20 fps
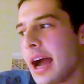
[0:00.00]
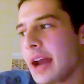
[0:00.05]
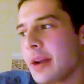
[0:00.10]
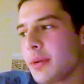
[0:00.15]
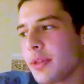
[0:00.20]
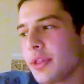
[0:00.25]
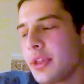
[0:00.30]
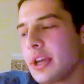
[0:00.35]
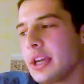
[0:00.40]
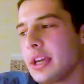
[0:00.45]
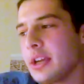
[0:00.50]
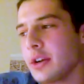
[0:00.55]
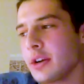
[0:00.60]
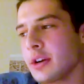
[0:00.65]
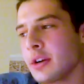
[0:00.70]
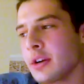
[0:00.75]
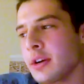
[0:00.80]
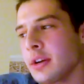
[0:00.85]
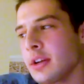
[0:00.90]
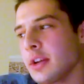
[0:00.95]
I don't think
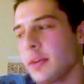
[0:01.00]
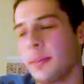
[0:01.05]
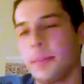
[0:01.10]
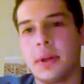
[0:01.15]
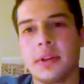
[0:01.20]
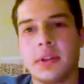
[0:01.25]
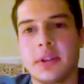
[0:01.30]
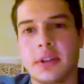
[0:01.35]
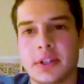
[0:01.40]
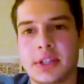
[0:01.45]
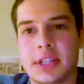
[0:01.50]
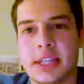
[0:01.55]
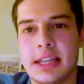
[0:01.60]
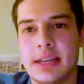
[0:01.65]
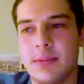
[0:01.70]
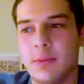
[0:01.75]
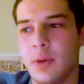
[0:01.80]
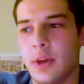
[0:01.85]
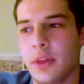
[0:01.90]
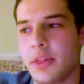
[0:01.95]
you're building your
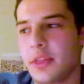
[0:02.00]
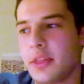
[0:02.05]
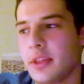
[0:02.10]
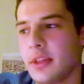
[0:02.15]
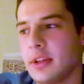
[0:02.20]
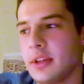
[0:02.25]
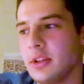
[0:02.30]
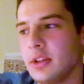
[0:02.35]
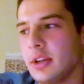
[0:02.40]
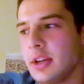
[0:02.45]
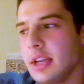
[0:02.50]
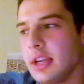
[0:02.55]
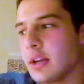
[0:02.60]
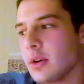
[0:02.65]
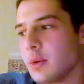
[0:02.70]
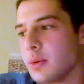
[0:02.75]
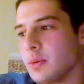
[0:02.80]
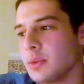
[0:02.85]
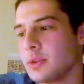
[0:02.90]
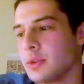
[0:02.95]
team with
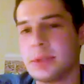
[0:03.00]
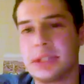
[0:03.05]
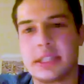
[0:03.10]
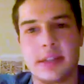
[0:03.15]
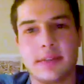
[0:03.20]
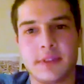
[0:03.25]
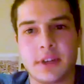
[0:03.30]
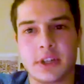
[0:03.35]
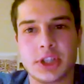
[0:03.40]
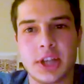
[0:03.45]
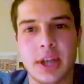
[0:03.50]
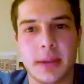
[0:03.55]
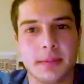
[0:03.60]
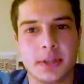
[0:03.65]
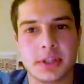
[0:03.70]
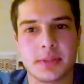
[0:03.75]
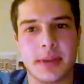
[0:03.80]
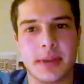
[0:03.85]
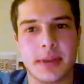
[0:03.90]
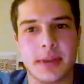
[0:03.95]
specific
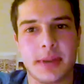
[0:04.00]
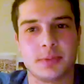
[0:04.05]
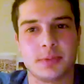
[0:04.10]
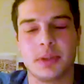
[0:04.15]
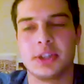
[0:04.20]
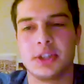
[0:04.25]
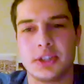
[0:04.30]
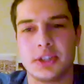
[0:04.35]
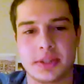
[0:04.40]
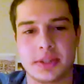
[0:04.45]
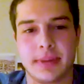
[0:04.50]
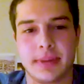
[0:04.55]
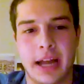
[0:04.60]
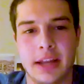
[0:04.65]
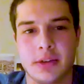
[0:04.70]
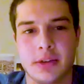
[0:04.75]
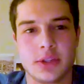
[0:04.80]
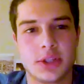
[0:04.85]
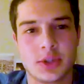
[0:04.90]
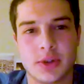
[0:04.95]
championship aspirations in
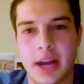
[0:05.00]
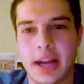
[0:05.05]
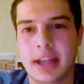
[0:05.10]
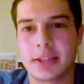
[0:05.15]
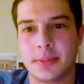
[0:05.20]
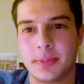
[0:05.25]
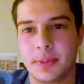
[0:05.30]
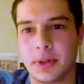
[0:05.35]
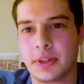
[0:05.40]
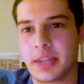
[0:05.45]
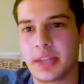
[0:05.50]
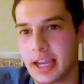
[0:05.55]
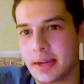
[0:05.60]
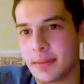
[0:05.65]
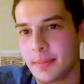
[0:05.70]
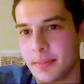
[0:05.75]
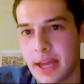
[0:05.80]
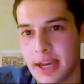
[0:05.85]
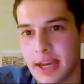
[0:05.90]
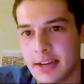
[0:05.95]
mind. You're just trying to build a
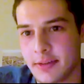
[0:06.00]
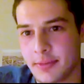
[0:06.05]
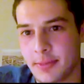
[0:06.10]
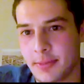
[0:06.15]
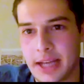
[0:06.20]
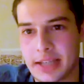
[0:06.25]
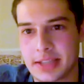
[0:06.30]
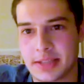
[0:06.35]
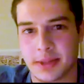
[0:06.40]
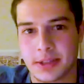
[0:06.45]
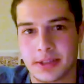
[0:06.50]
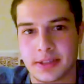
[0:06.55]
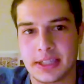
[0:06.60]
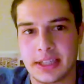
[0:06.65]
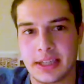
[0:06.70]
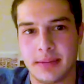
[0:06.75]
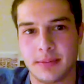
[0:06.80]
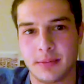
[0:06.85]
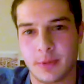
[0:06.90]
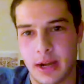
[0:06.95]
competitive basketball
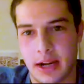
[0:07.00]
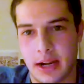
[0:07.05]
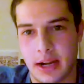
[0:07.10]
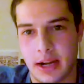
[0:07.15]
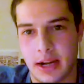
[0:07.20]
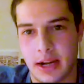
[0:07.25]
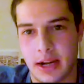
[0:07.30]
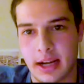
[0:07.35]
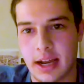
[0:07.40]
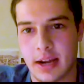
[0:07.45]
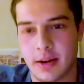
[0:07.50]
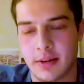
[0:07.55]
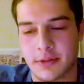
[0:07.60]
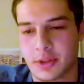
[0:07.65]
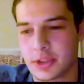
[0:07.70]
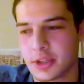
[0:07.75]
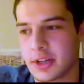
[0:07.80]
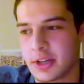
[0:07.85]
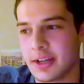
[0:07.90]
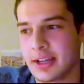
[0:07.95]
team right now if
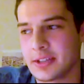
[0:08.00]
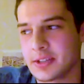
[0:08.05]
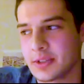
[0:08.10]
you're Charlotte.